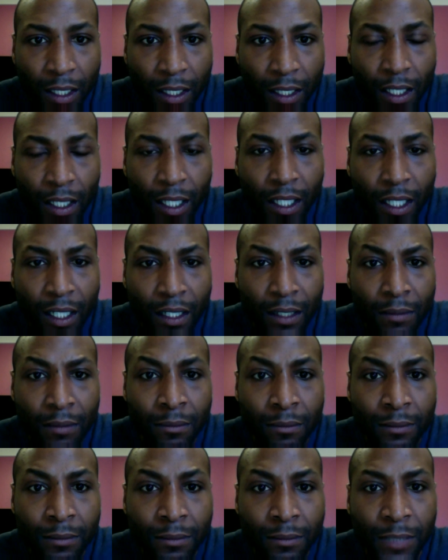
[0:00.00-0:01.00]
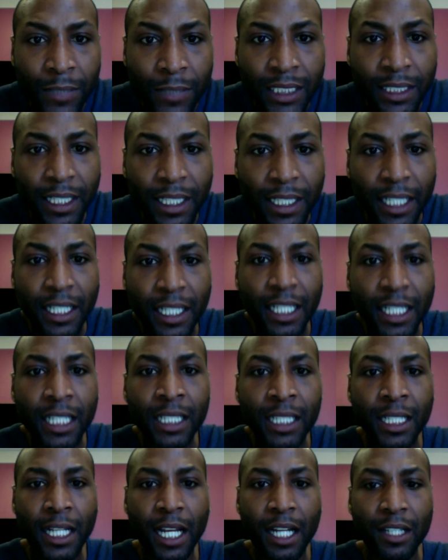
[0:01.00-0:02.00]
It says
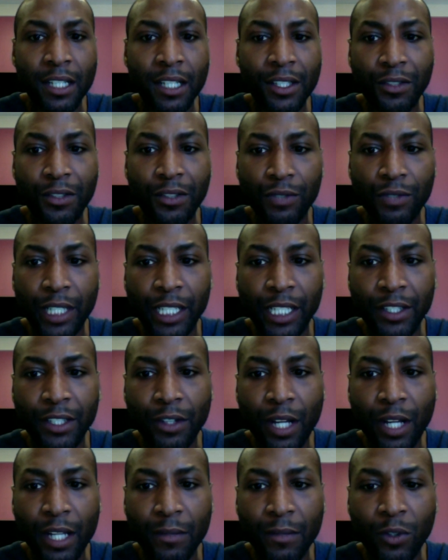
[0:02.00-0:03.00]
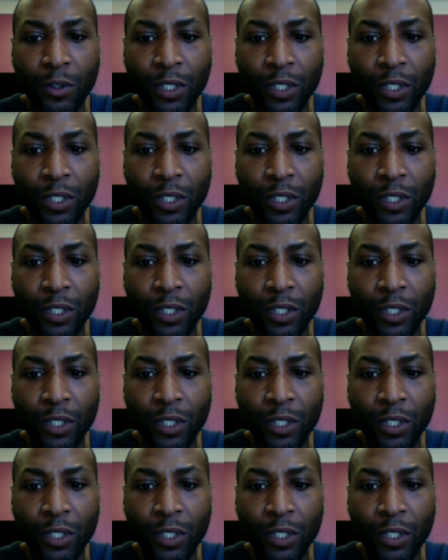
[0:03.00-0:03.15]
entire screen, so I'm going